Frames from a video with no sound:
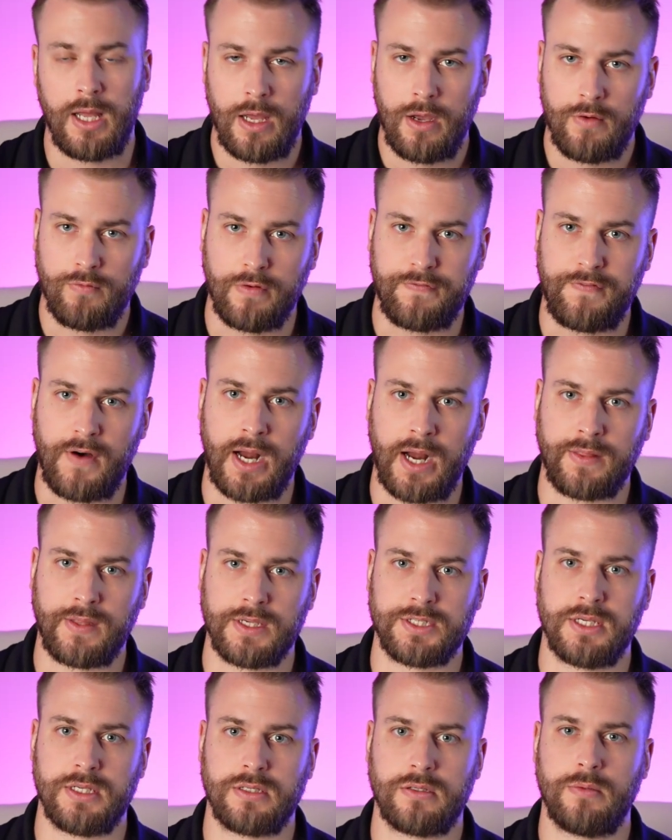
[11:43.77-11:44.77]
refining the
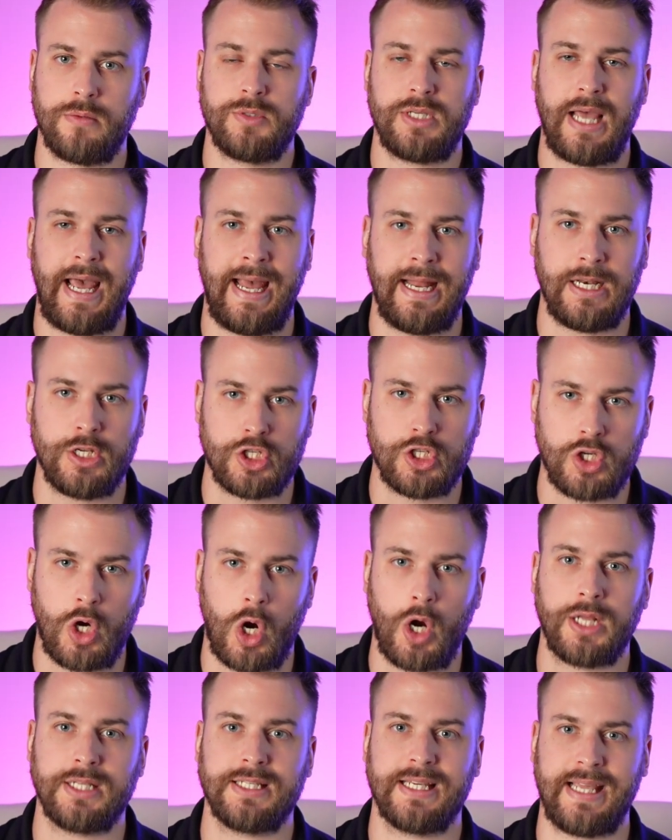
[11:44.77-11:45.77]
systems and
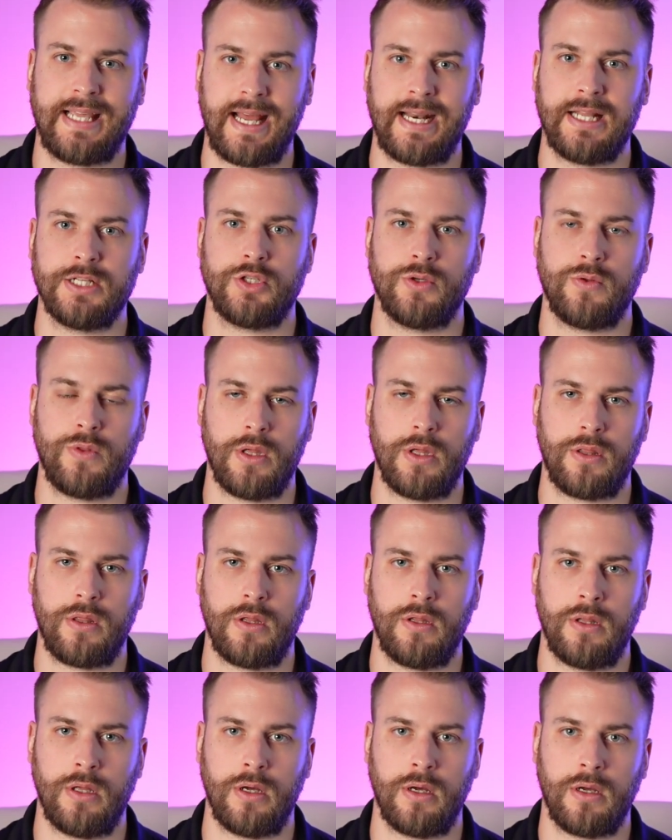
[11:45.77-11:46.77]
starting to get into
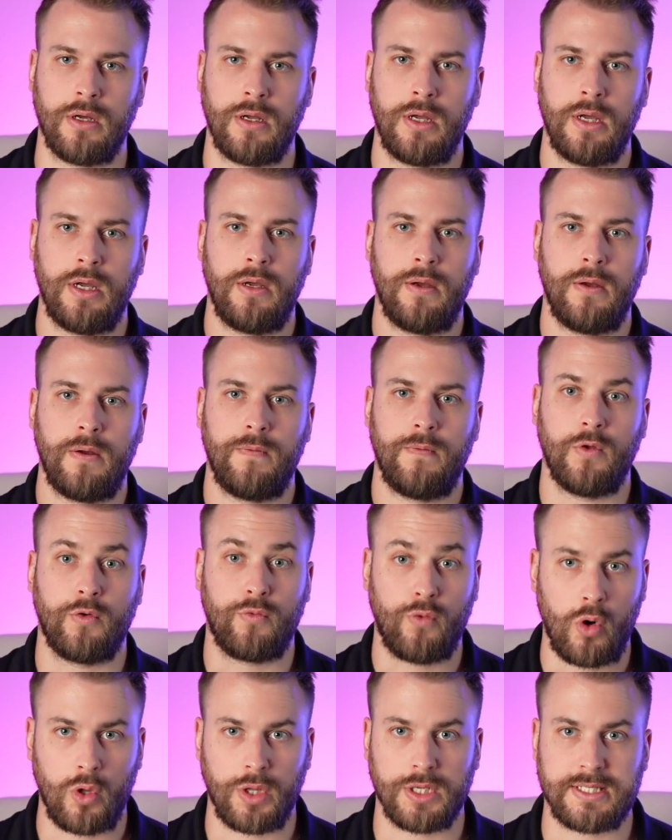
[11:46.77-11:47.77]
the
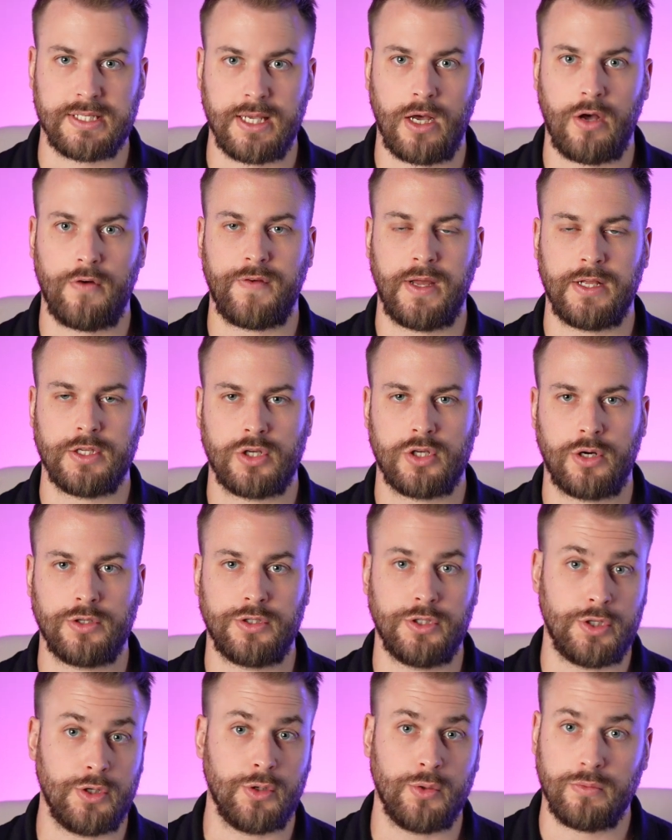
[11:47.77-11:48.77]
role itself and start
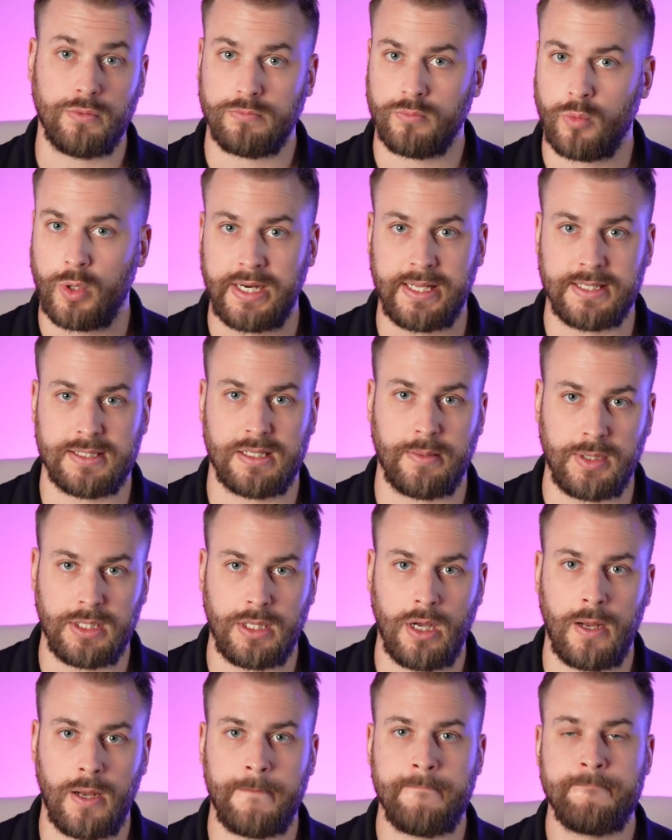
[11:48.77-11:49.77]
to do what needs to be
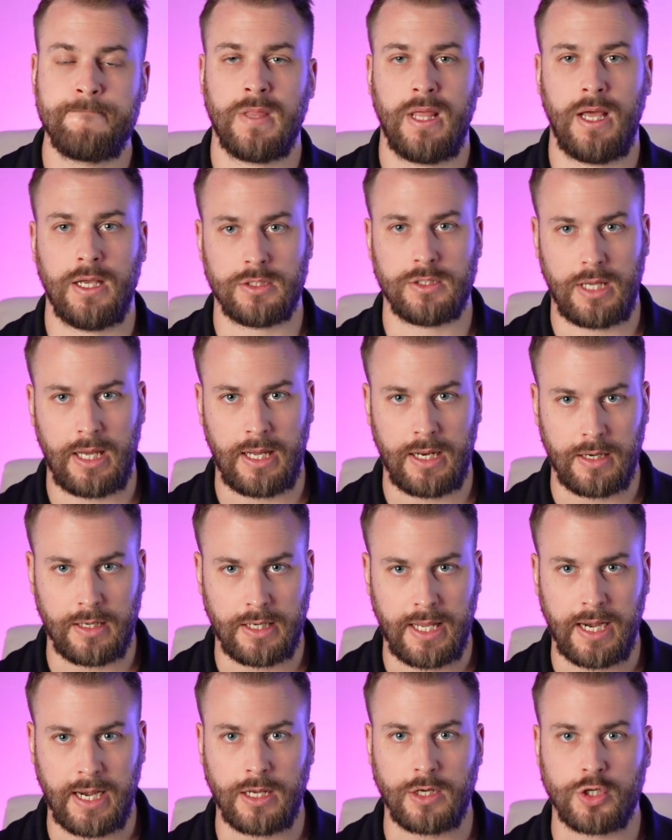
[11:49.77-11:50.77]
done, and
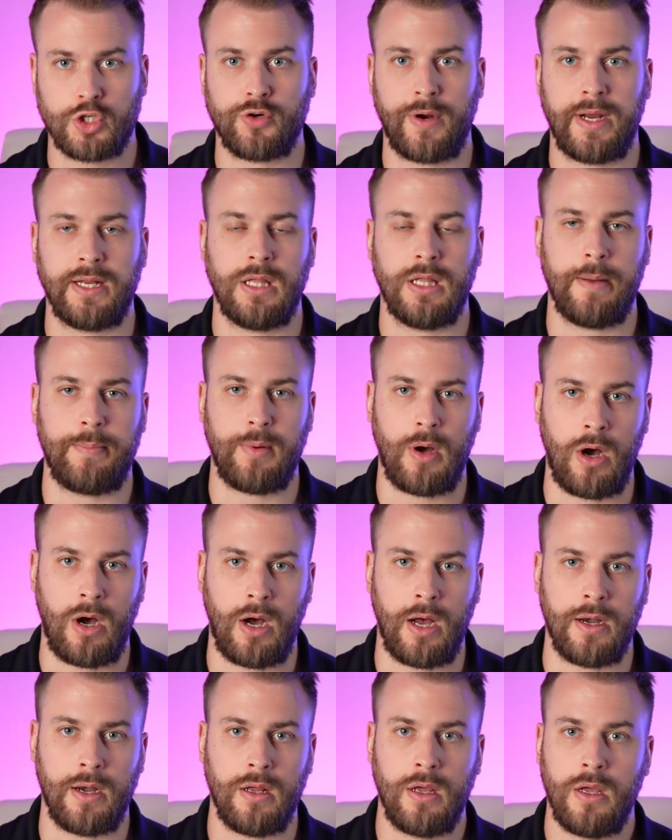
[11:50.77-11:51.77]
getting trained up
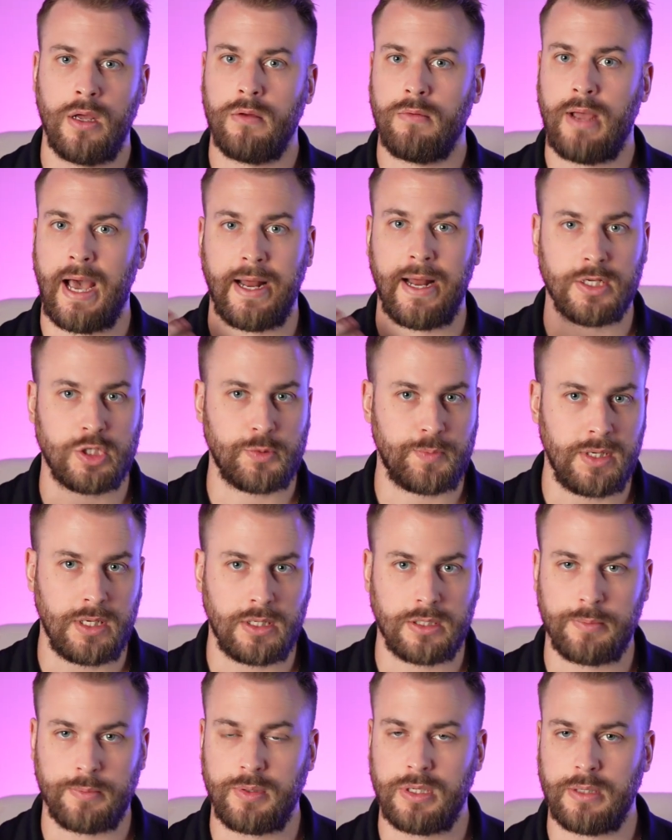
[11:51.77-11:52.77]
on how to speak
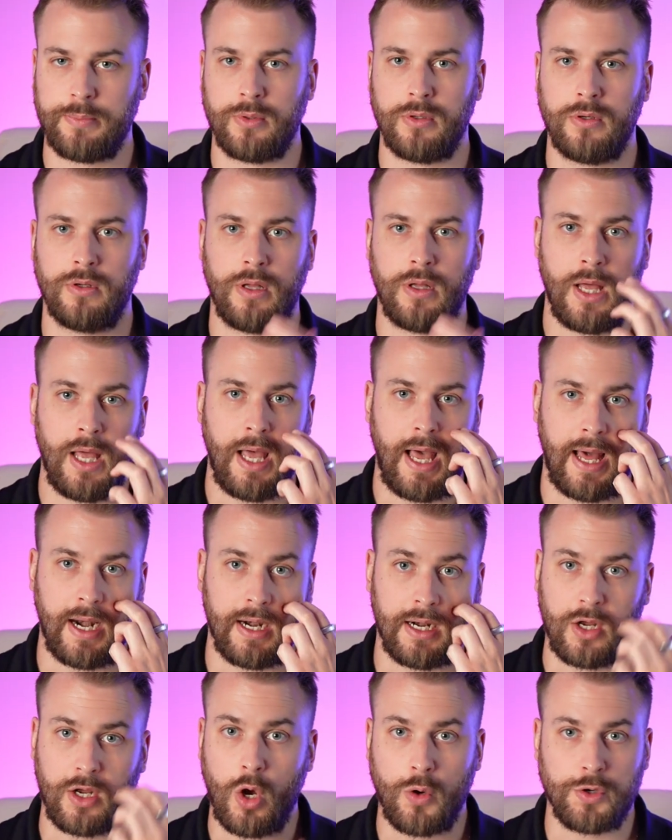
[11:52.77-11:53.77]
to people, how to
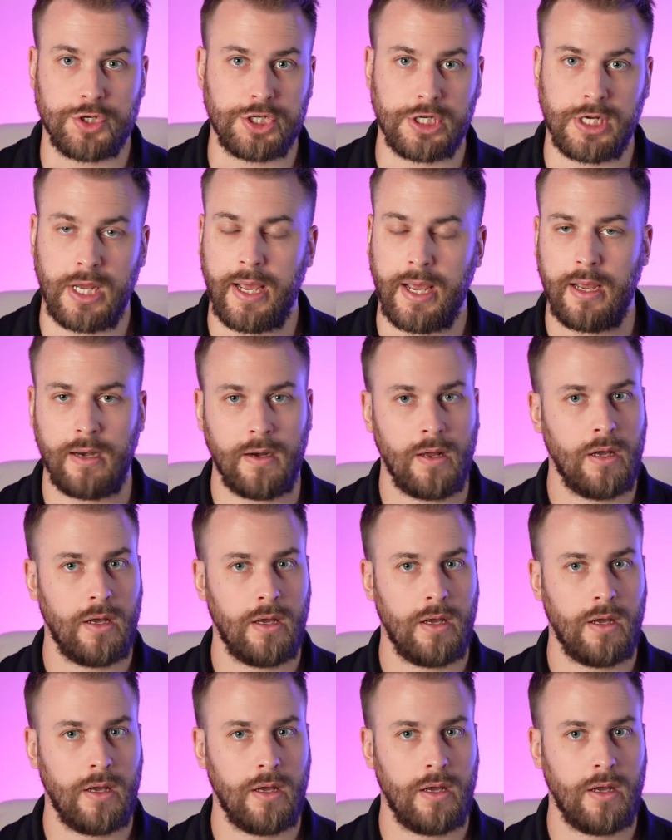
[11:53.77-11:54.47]
negotiate